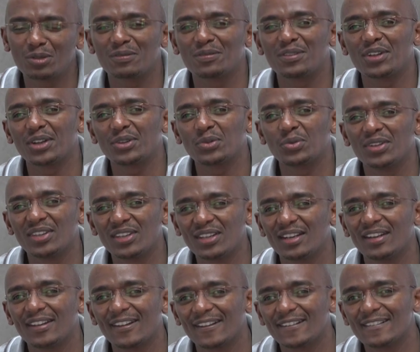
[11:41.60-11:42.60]
of that with
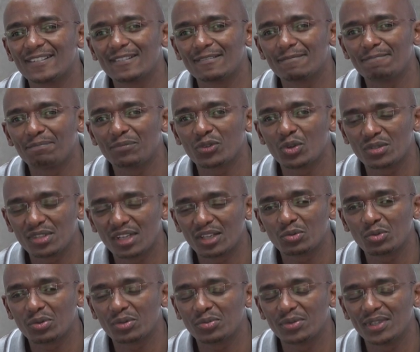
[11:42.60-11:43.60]
cricket, because
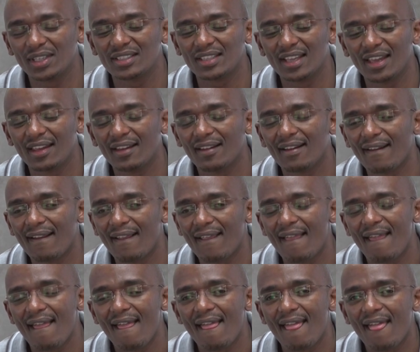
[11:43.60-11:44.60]
that's what we are saying.
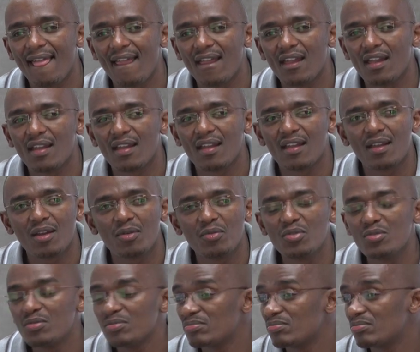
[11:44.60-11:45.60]

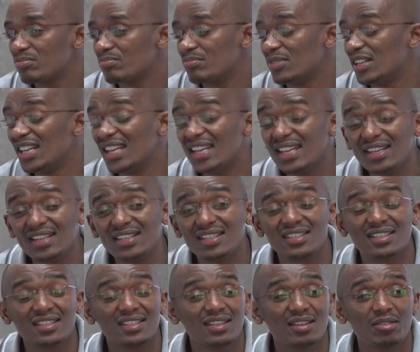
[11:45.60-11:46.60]
We need,
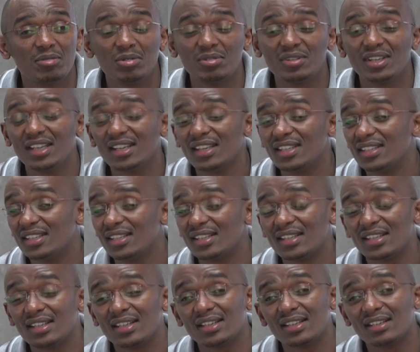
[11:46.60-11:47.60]
we'll need
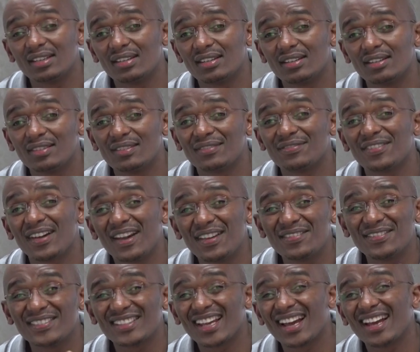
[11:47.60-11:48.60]
uh,
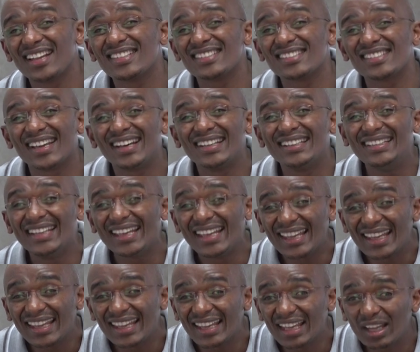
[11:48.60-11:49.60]
five tons a
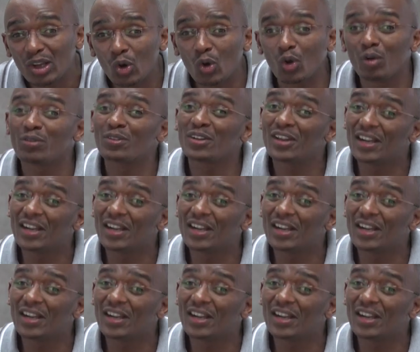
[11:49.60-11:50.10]
day of